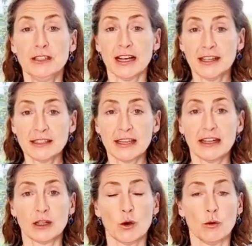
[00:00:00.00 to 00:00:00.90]
does
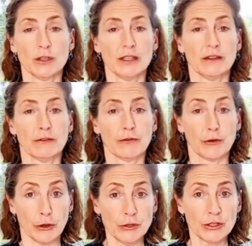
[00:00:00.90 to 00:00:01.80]
get caught in the
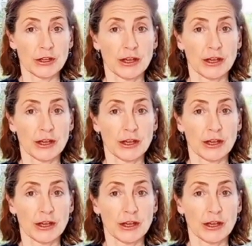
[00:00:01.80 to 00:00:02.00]
throat,